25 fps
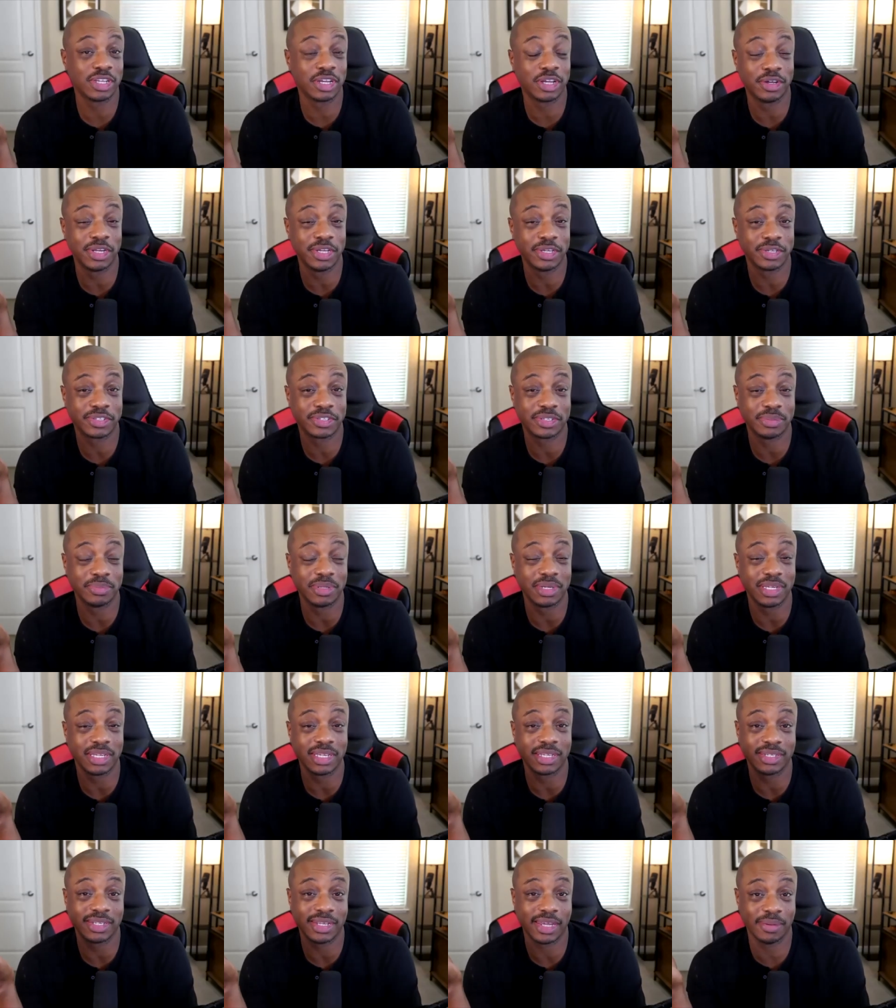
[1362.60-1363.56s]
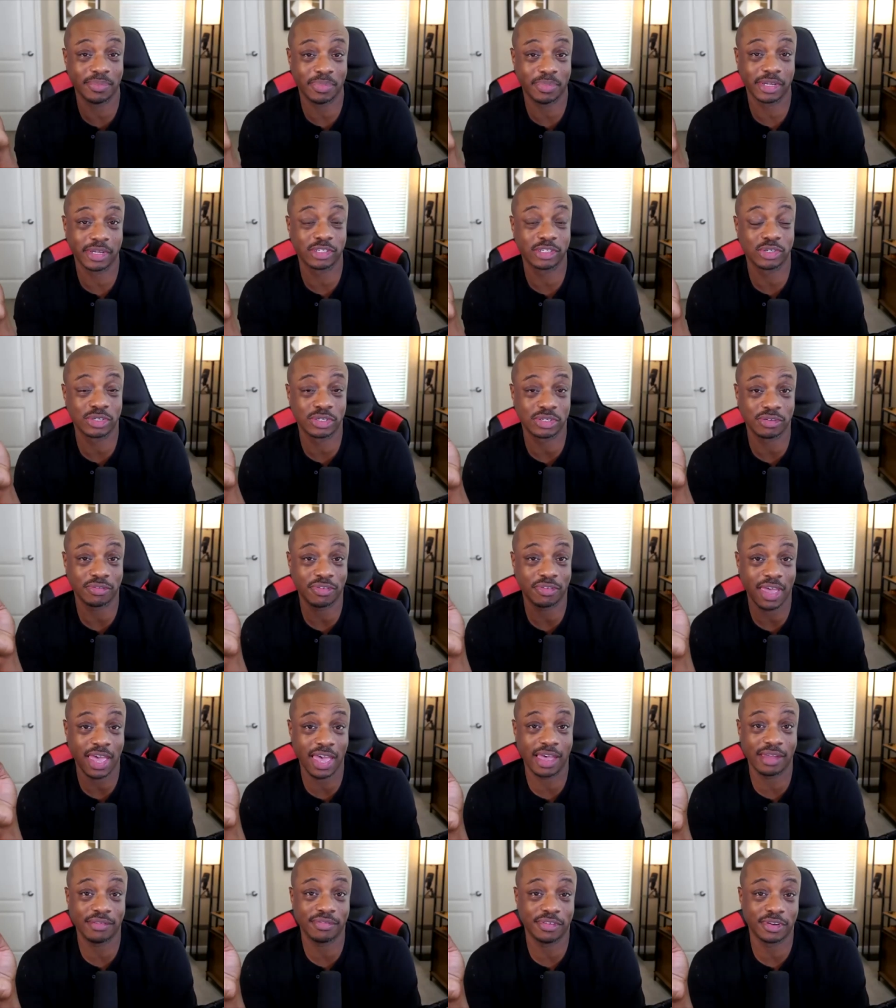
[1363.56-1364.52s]
to go to Yosemite and take pictures of
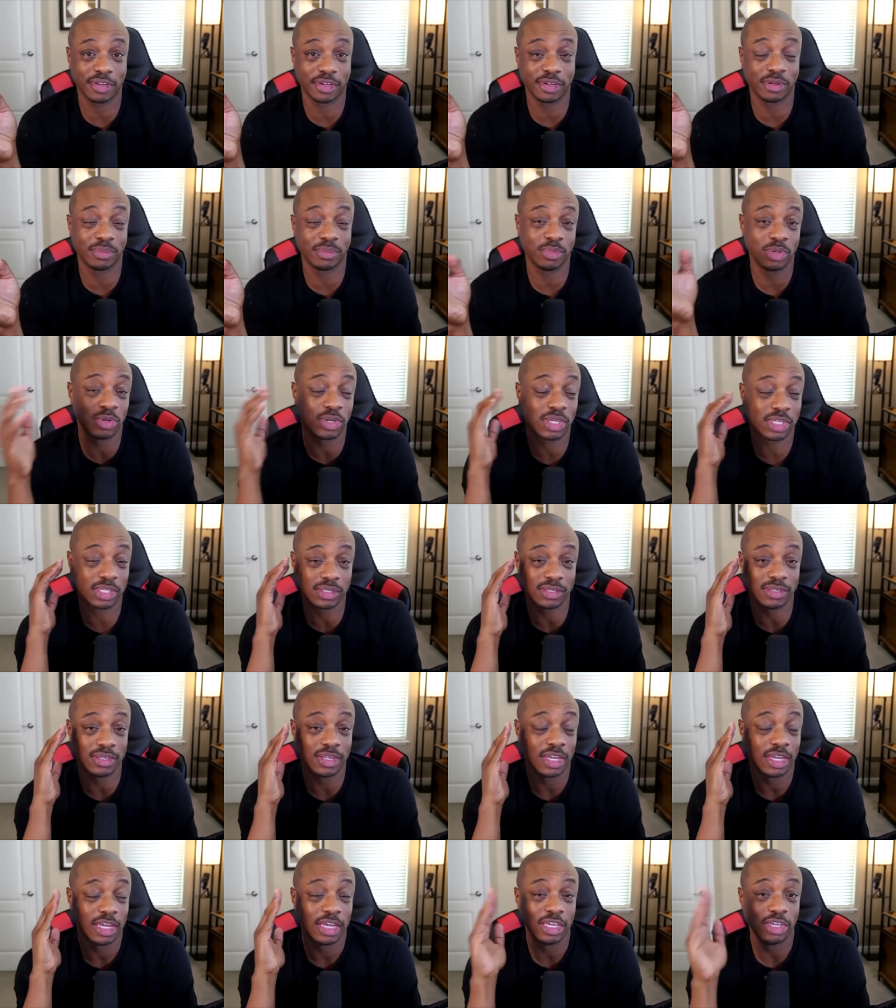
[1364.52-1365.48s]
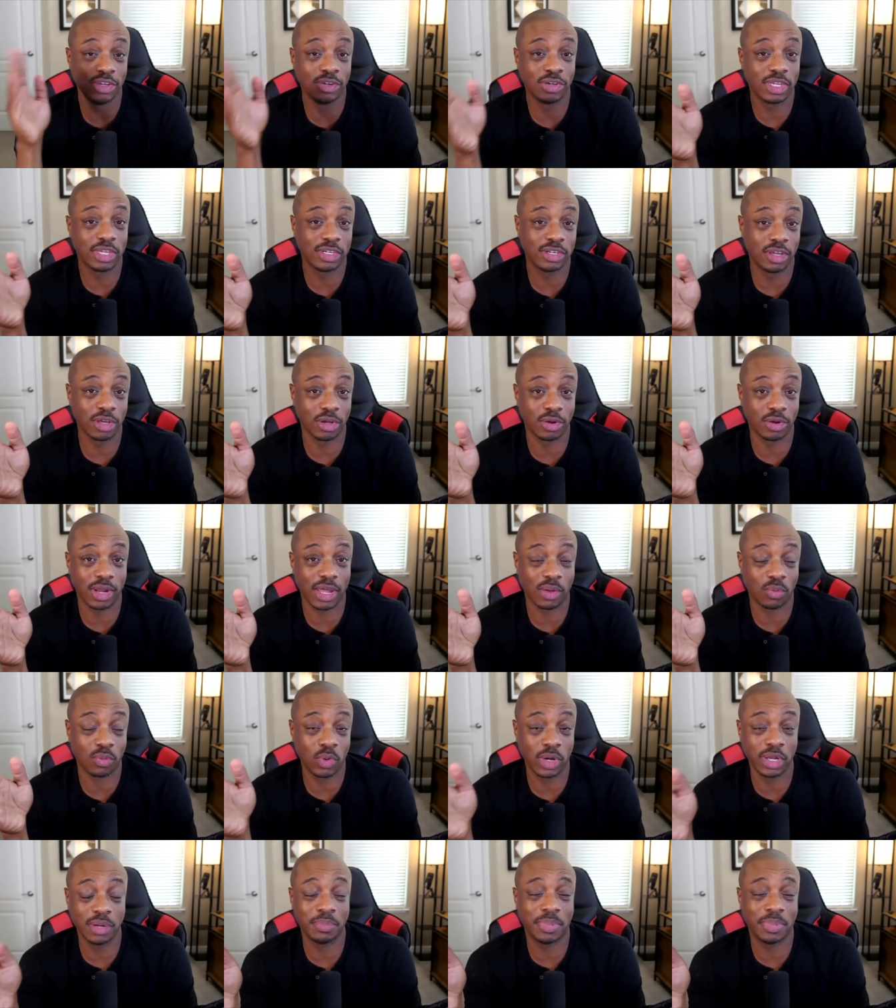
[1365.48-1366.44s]
Half Dome, you could you could go
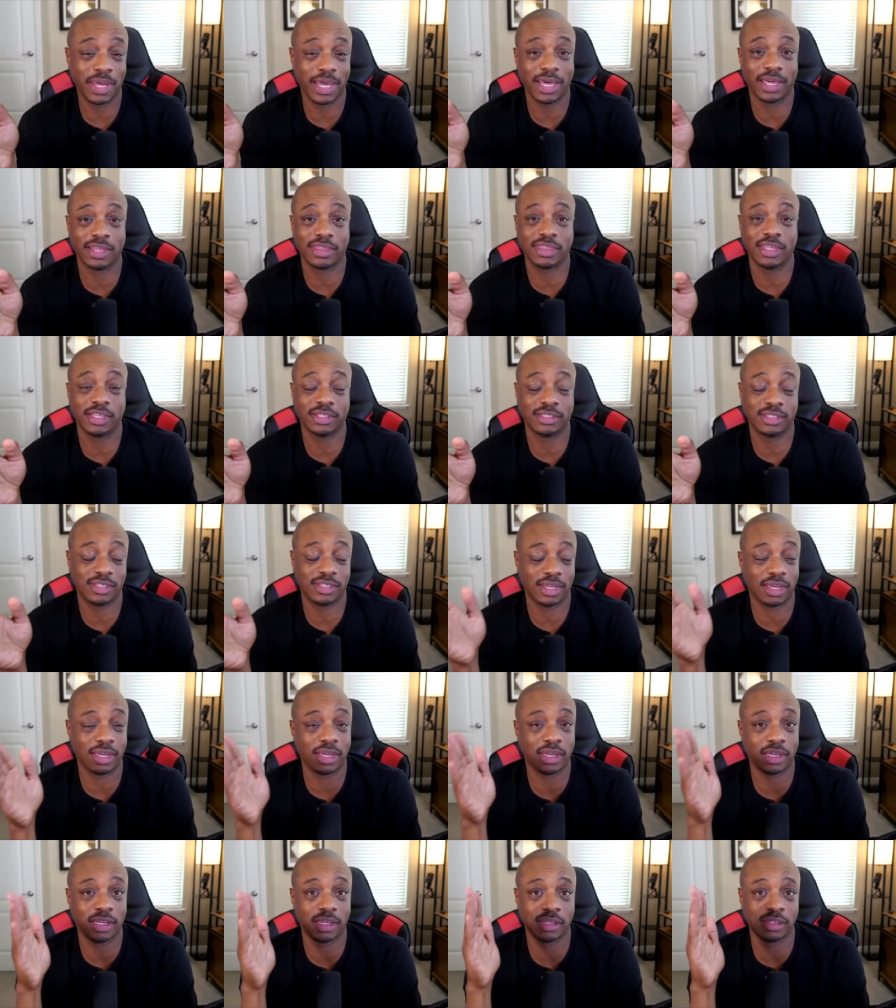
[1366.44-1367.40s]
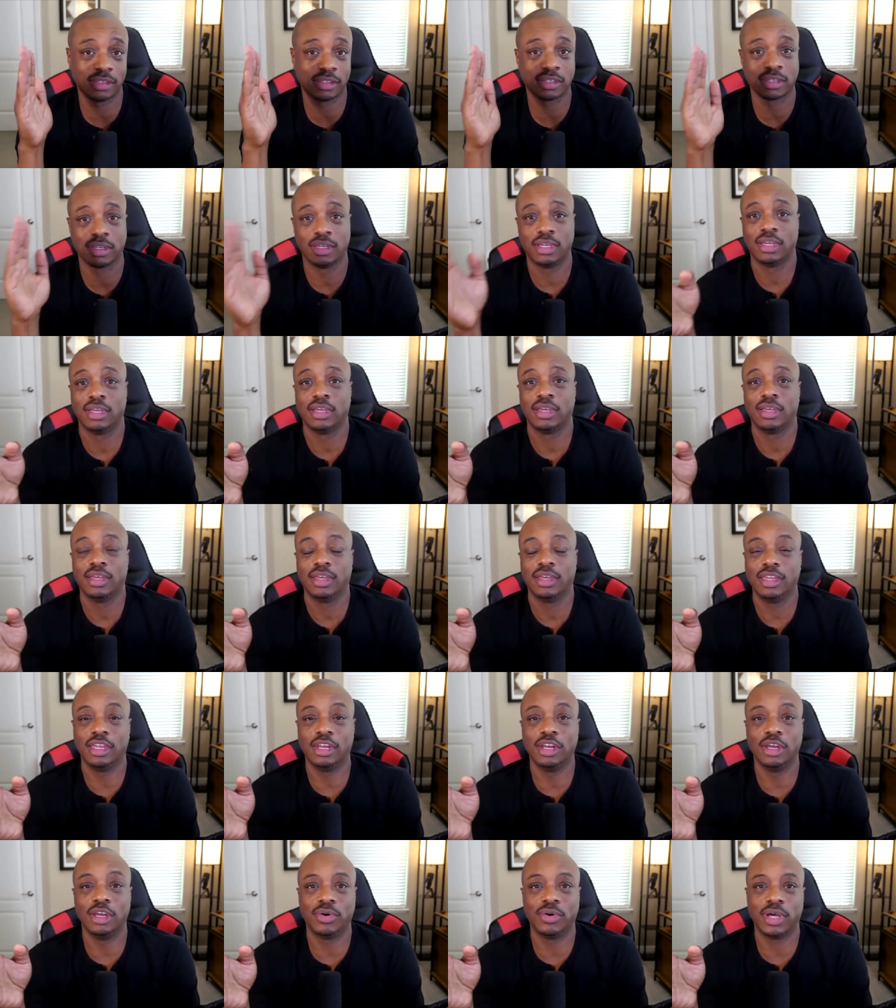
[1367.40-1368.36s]
down one path that says,
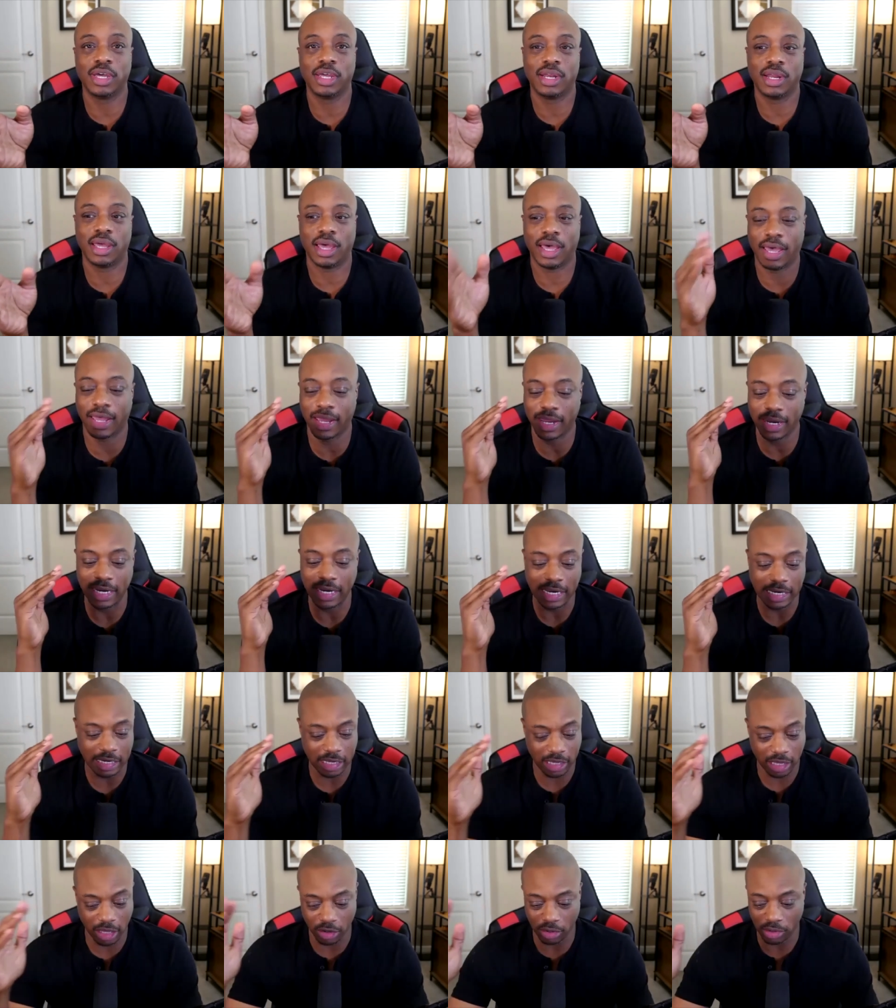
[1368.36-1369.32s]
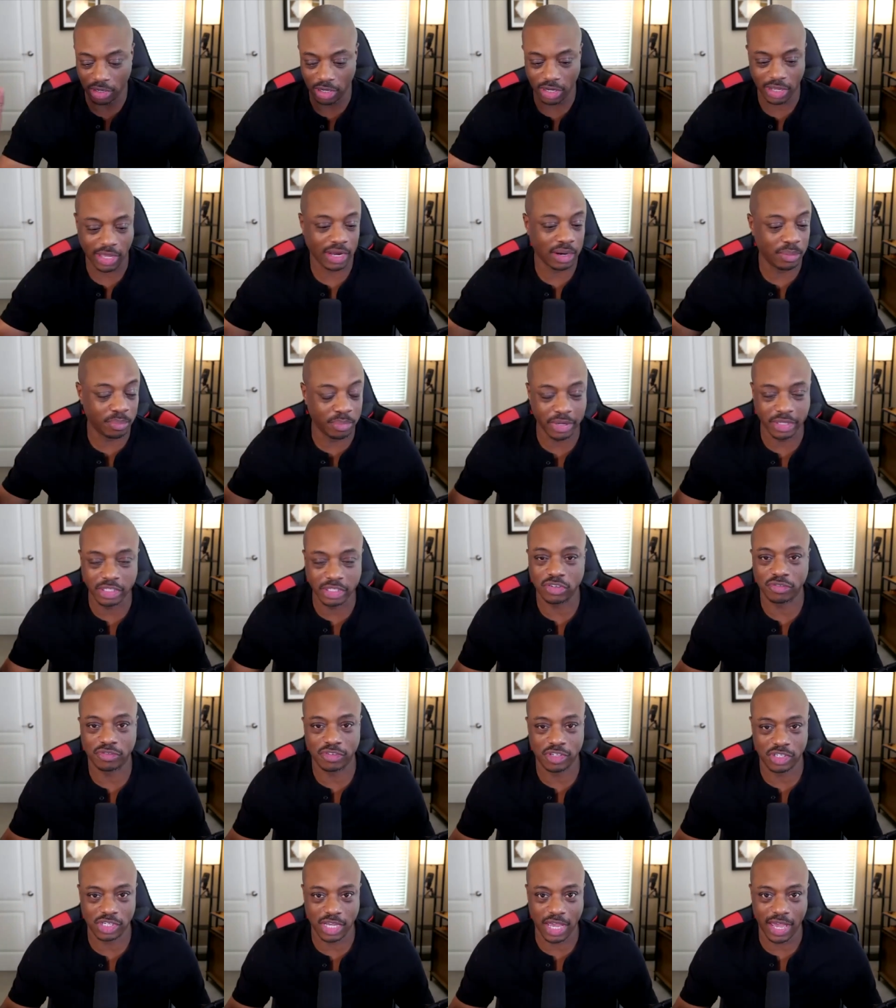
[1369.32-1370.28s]
you know what, I need to go look at a bunch
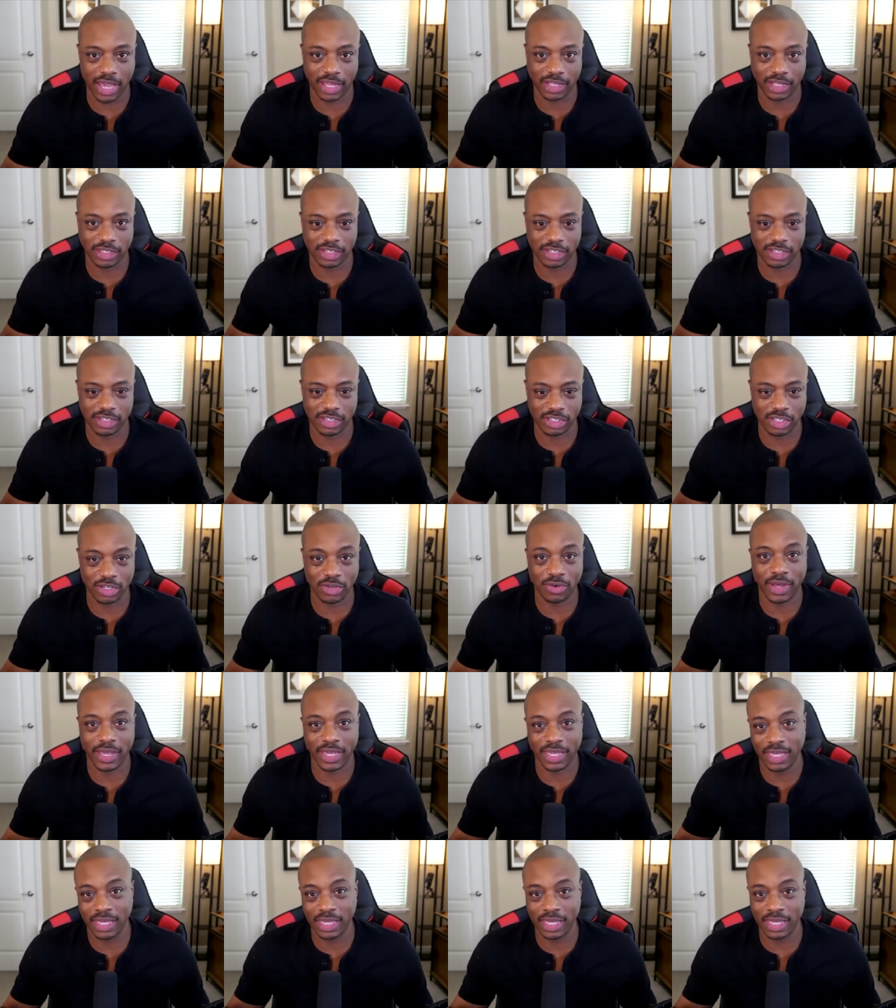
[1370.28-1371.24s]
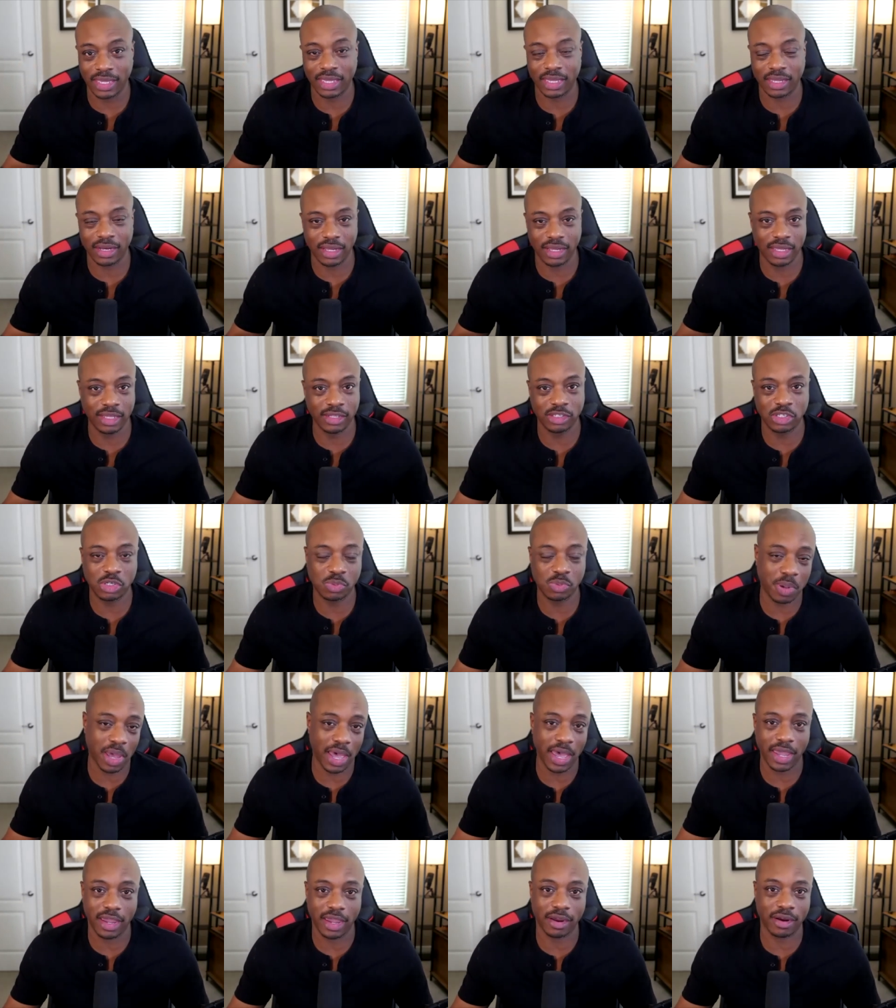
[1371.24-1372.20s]
of shots so I can get
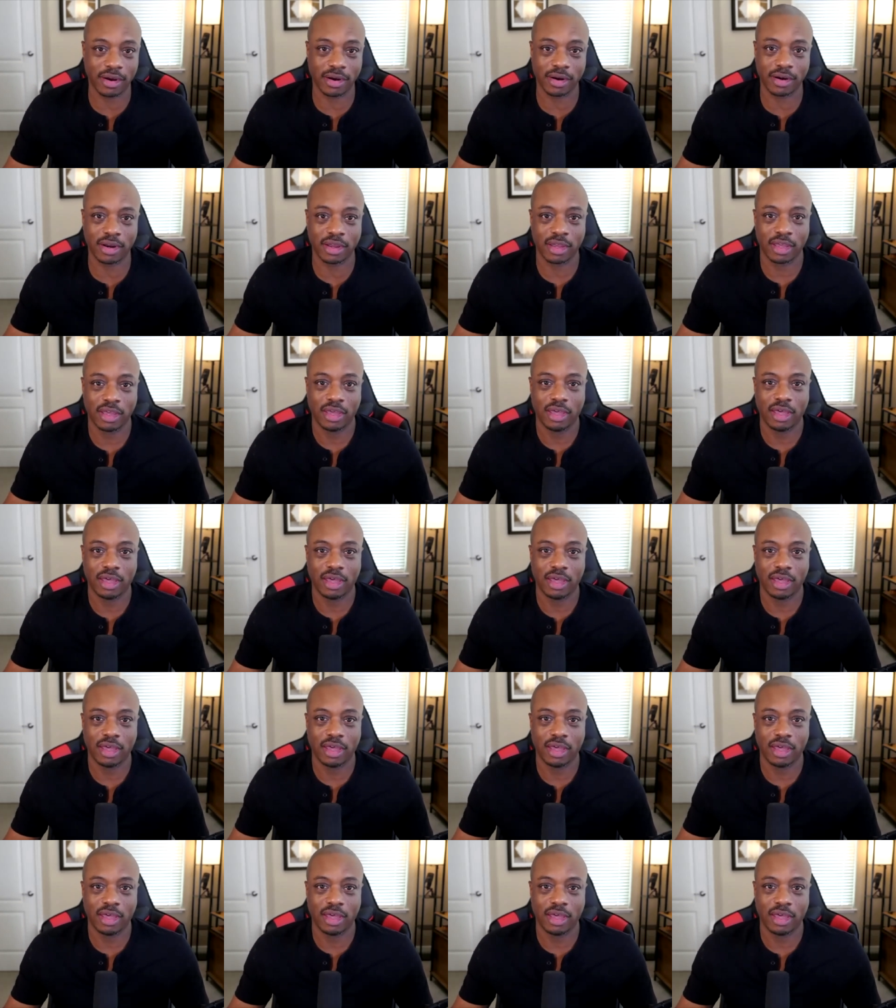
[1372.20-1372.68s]
inspired